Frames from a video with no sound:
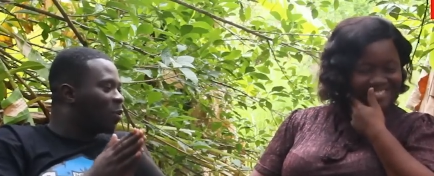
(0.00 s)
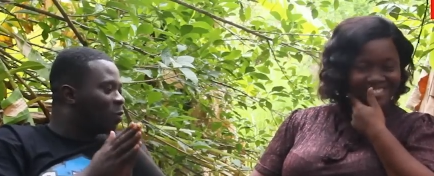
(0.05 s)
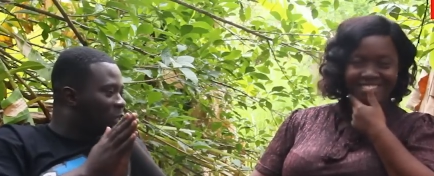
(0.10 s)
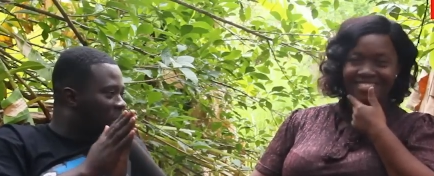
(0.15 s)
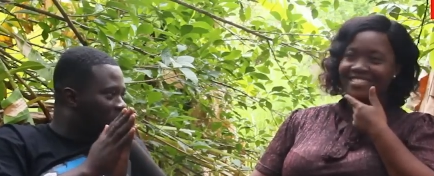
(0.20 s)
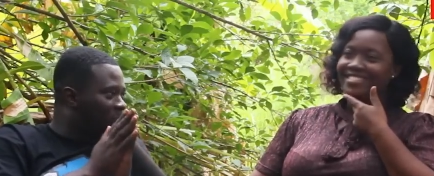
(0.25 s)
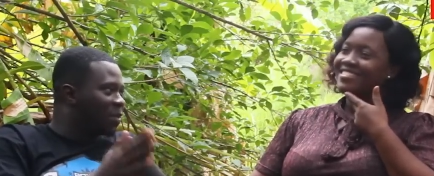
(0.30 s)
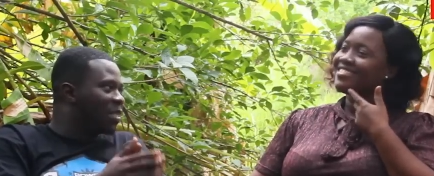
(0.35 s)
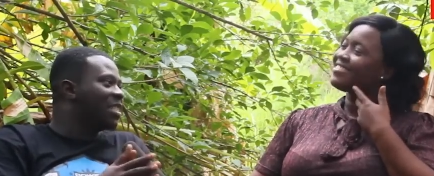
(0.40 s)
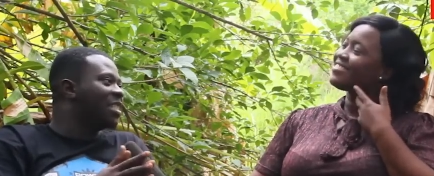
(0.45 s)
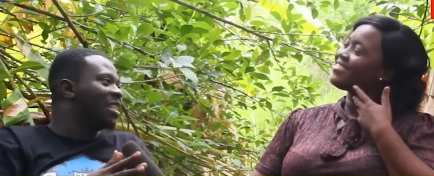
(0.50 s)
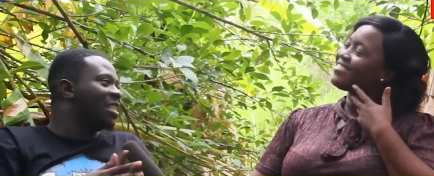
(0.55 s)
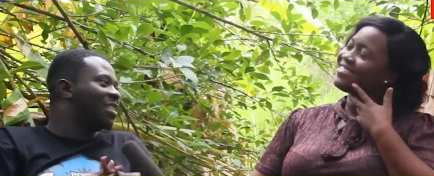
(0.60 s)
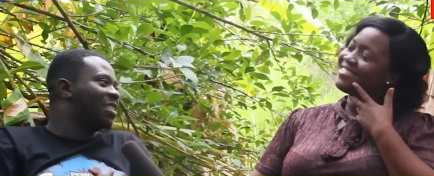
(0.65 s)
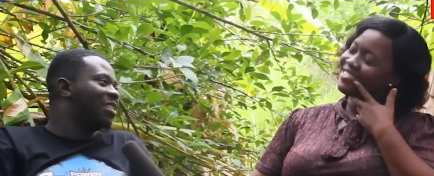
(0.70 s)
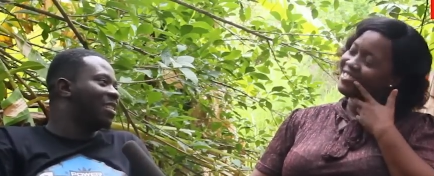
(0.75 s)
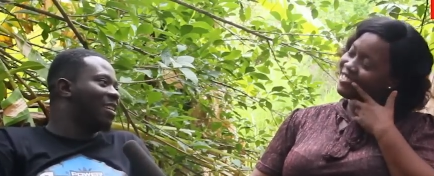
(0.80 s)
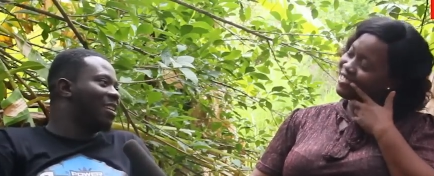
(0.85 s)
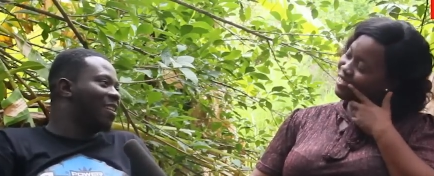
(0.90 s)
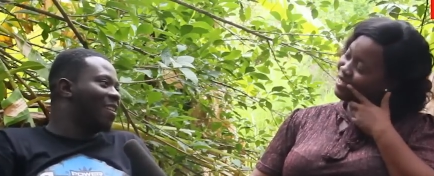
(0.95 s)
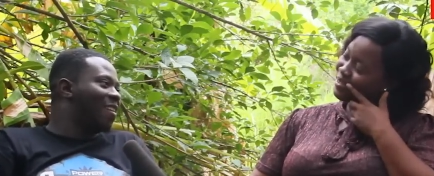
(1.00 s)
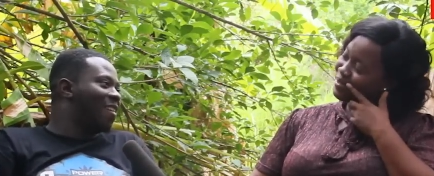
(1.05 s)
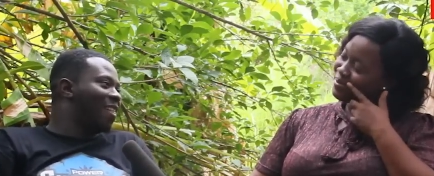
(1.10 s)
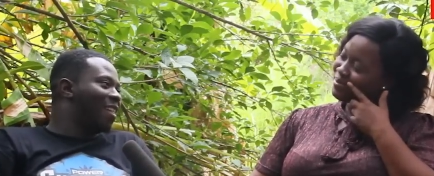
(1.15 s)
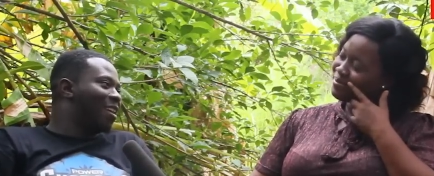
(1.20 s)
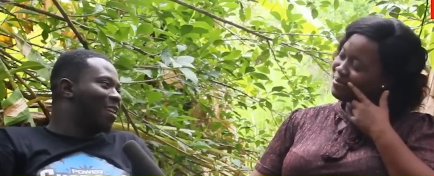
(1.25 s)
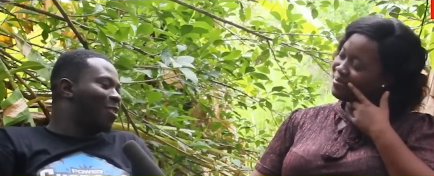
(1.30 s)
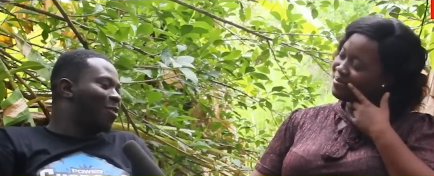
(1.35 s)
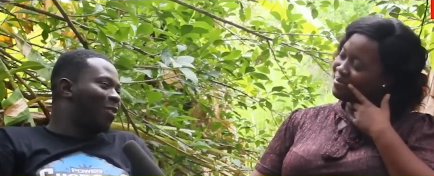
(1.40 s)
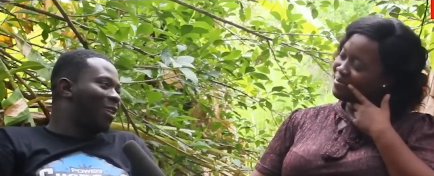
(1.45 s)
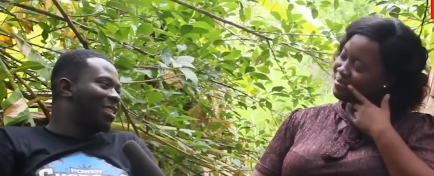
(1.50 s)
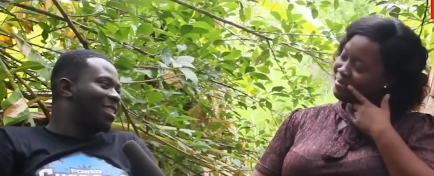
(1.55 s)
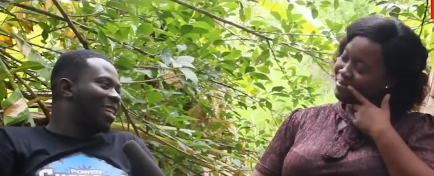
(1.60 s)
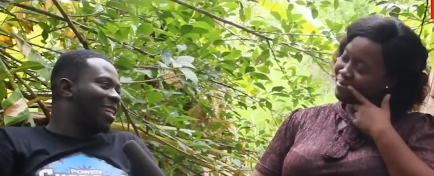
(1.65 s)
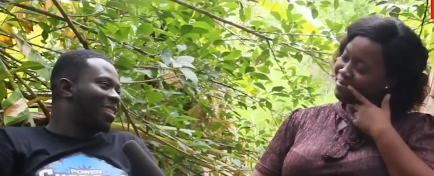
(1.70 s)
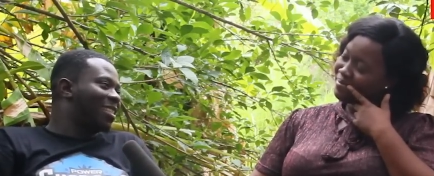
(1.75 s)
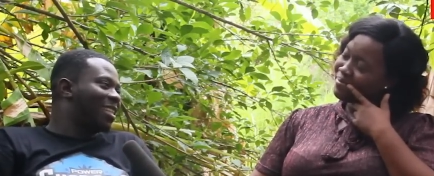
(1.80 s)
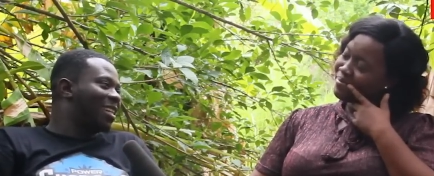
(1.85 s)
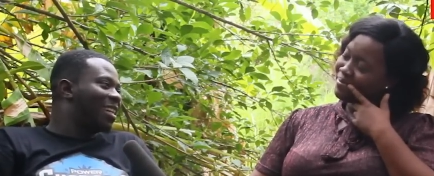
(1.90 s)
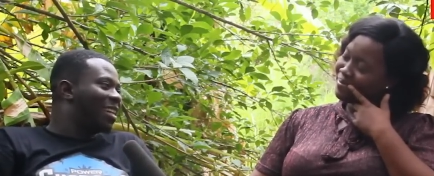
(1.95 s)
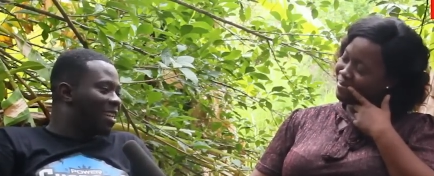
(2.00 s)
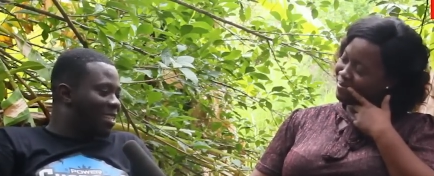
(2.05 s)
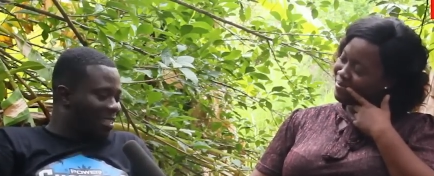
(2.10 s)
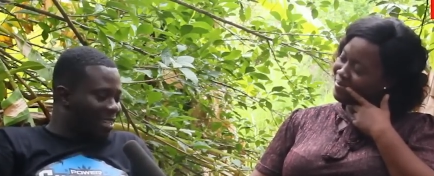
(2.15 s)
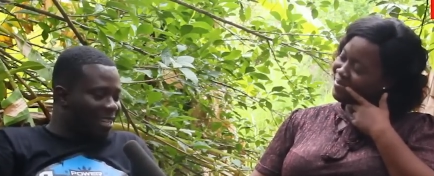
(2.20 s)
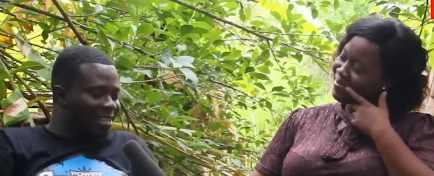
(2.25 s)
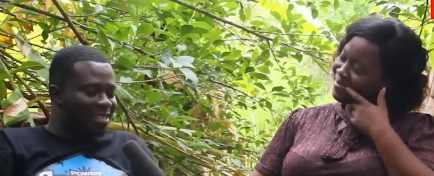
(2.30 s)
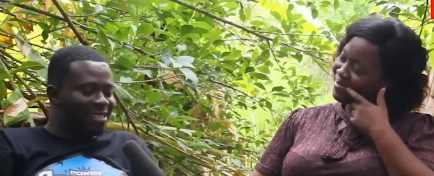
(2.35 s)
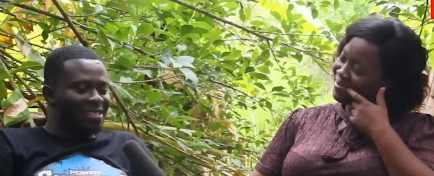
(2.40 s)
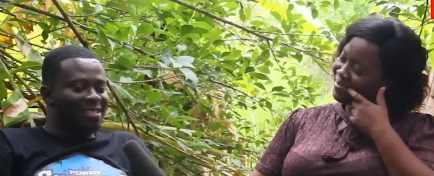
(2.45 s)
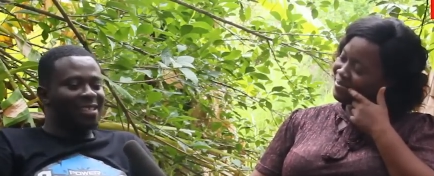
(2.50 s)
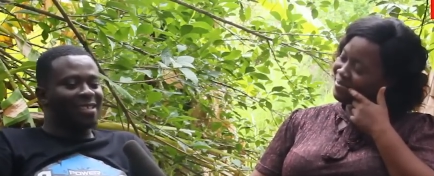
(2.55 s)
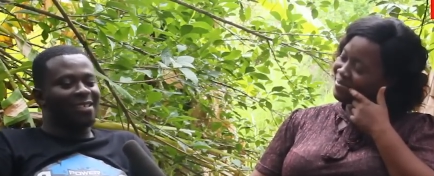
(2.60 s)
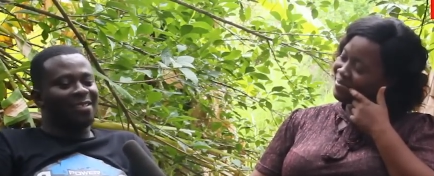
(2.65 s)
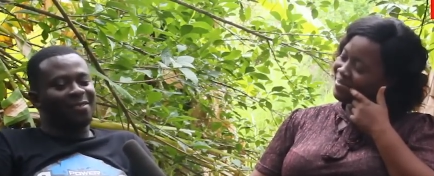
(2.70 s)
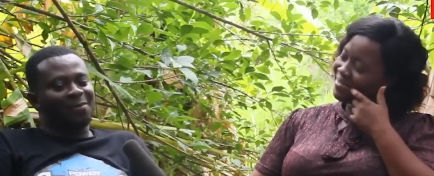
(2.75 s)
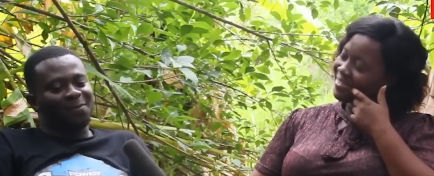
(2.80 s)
Speaker 1: awo experience what you say sanity